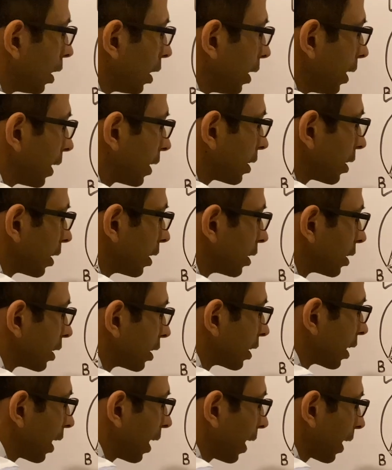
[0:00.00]
let's say this is
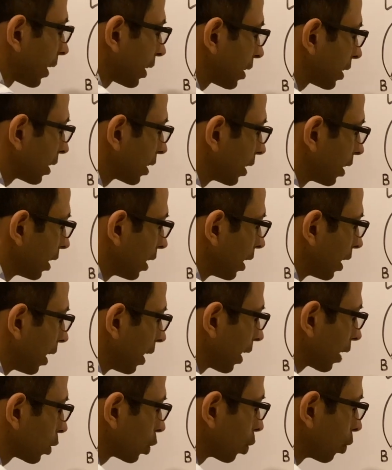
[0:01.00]

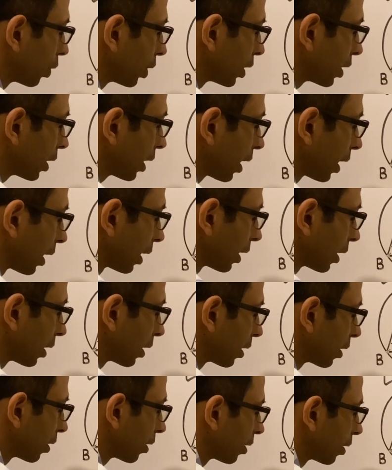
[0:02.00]
x over 10,
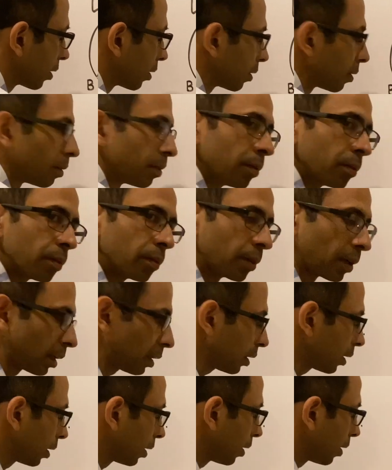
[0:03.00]
right?
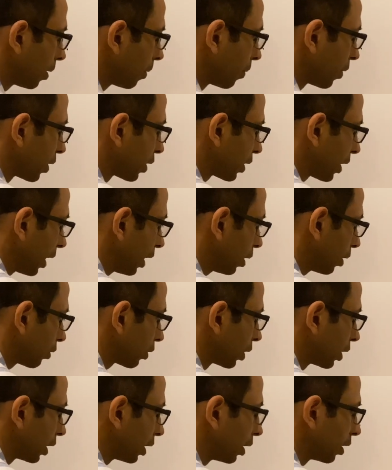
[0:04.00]
Sine of
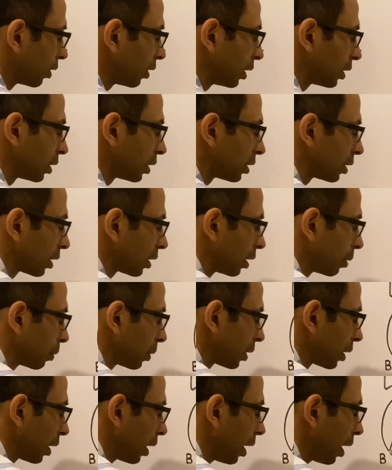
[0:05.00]
30 degrees is nothing but
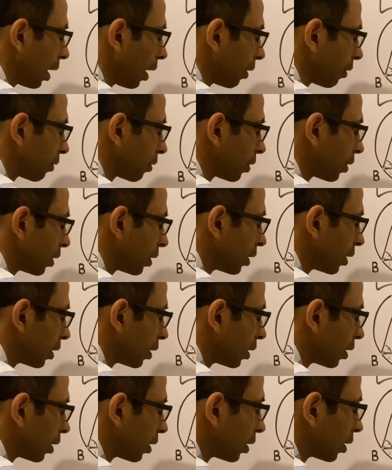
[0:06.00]
half.
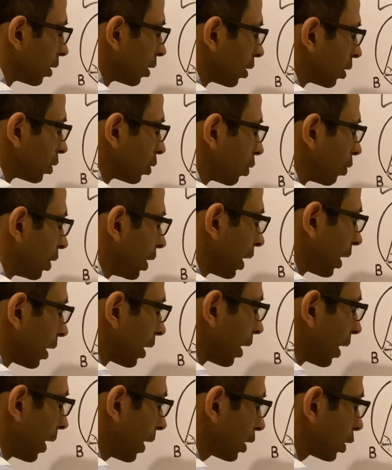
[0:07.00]
So we get
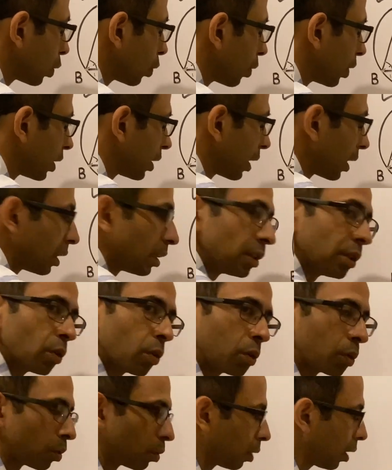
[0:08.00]
x over 10 is equal
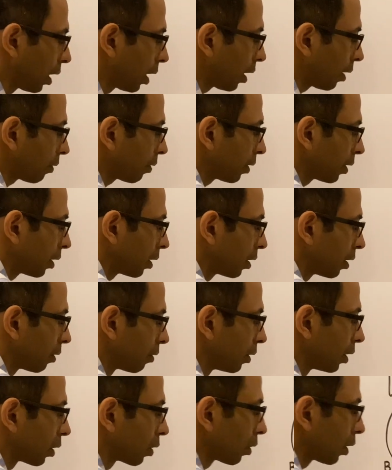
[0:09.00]
to half.
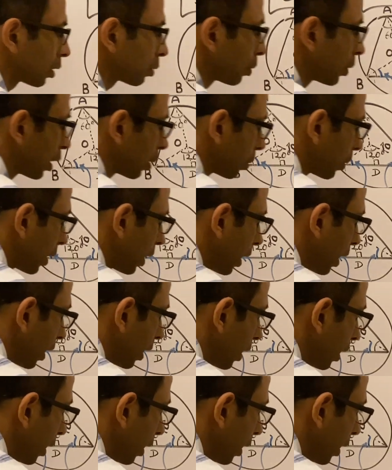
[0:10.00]
We cross multiply